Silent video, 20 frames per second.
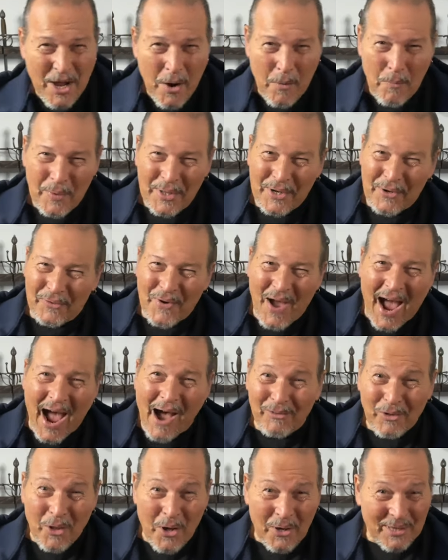we don't know how
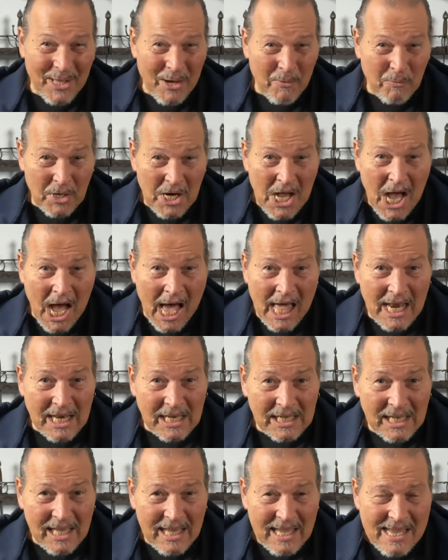long that went on.
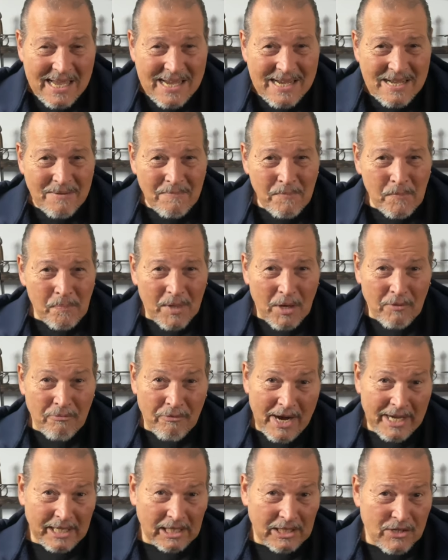
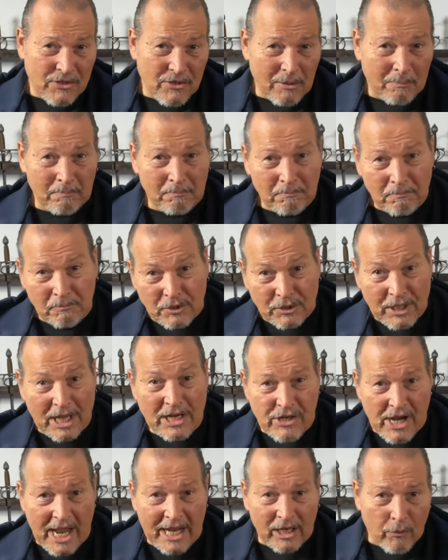Finally, some
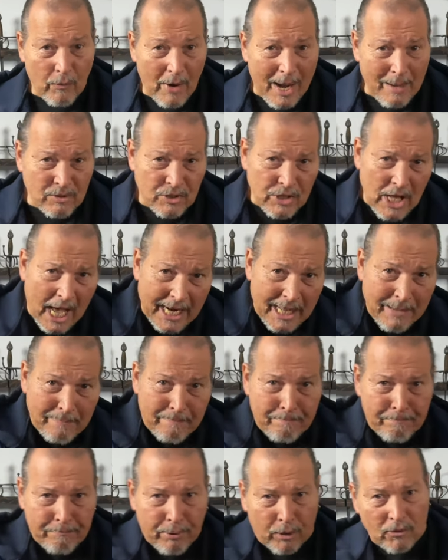stagehand grabs Nadi,
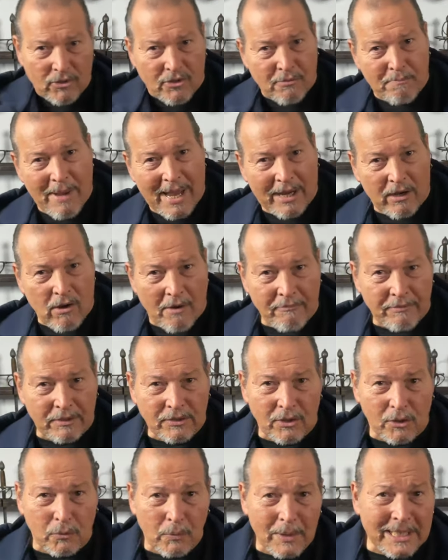pulls him back off into
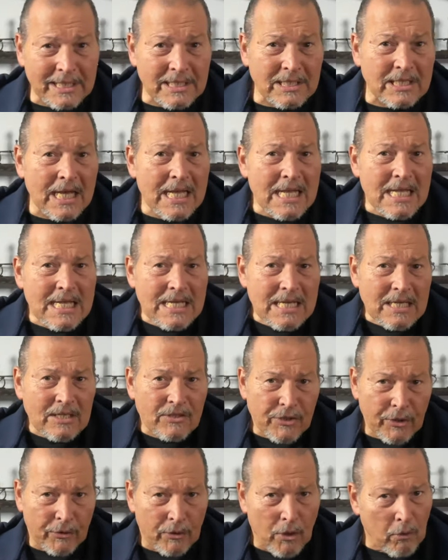the wings.
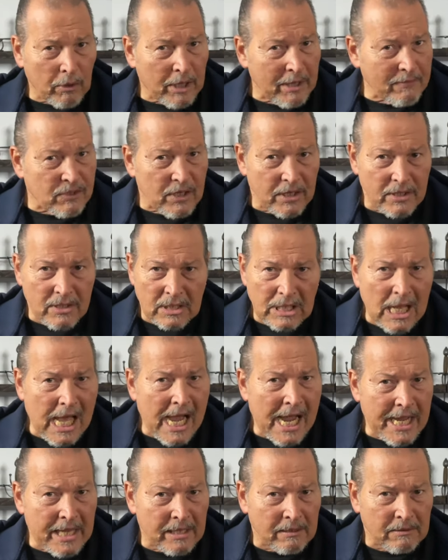Cyrano gives his
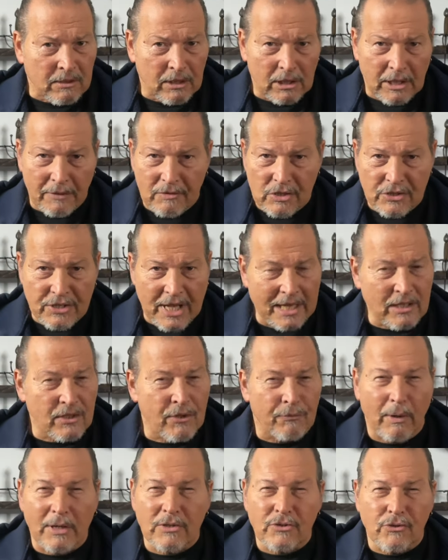line, delivers that
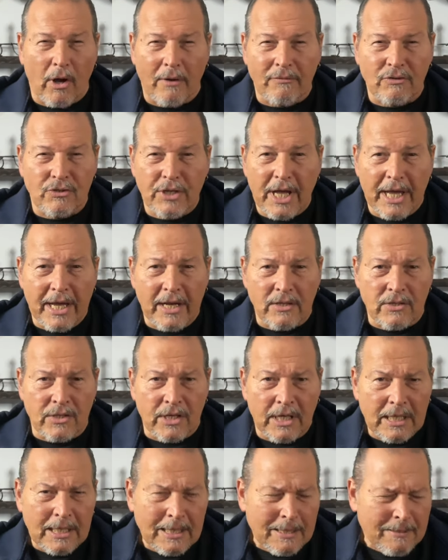thrust off stage.
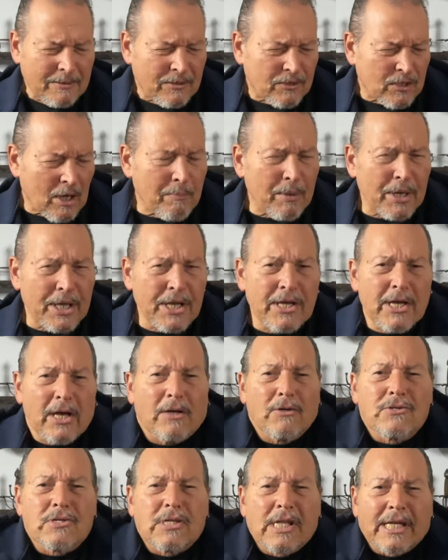Somebody
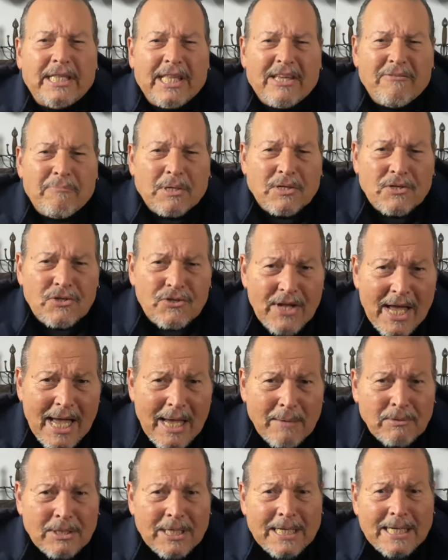yells like they've been
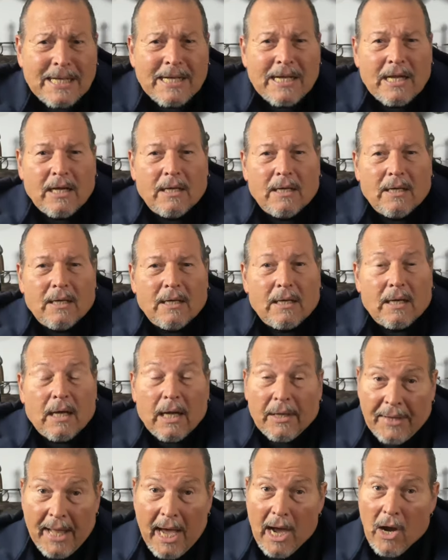stabbed.
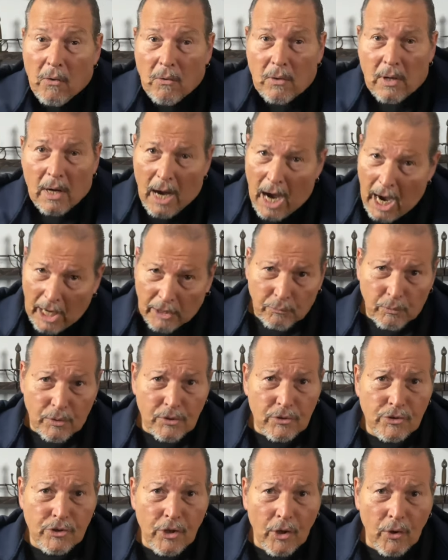And now, on with the
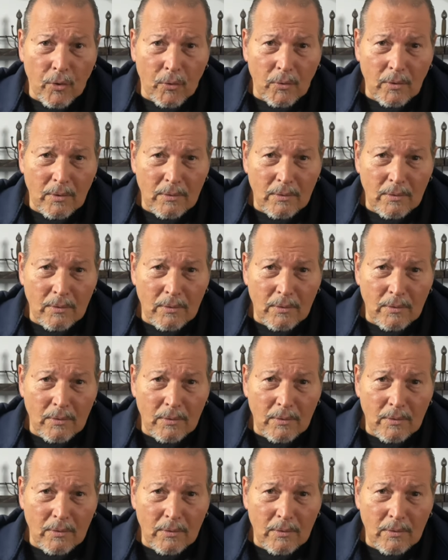show.